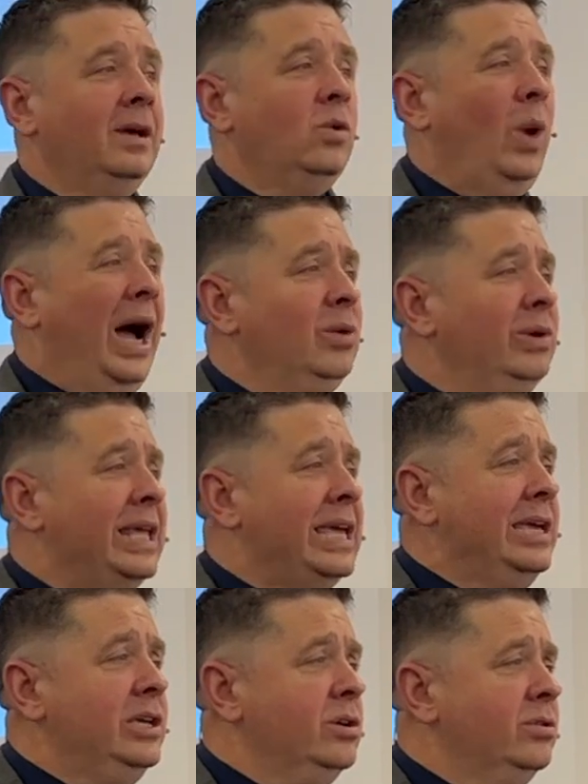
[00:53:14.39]
why would he
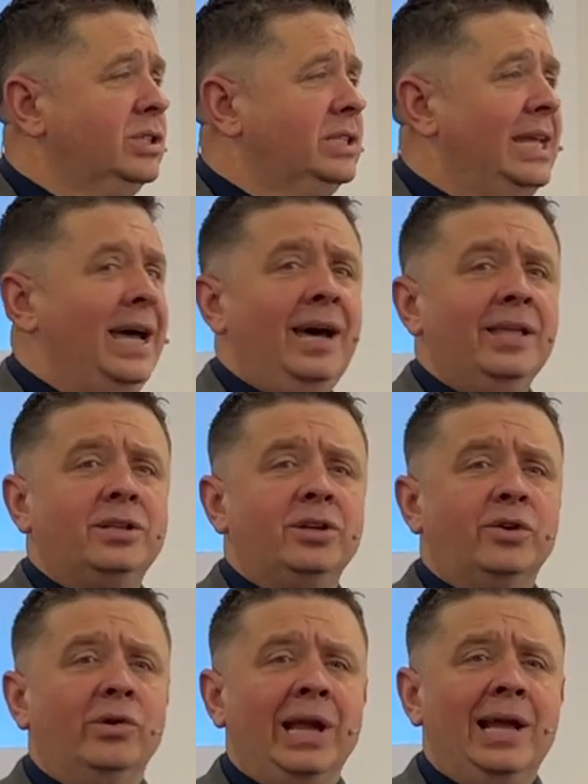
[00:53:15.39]
use death to
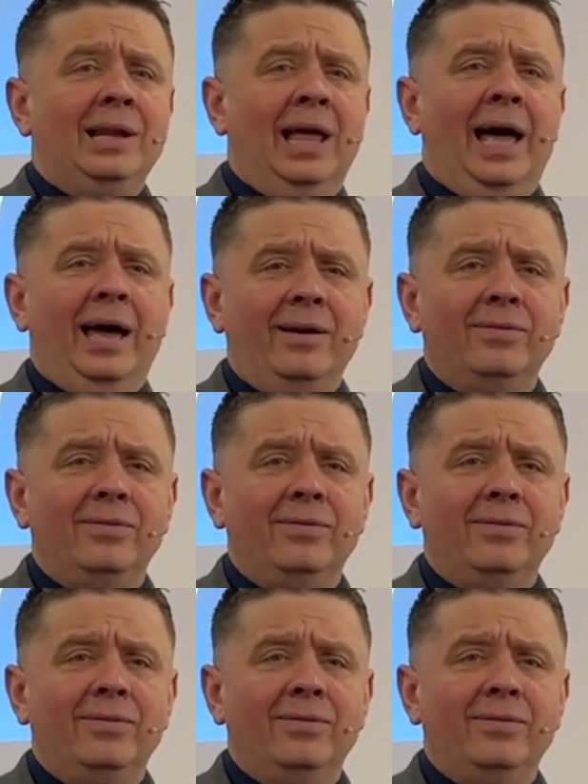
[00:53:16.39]
create life?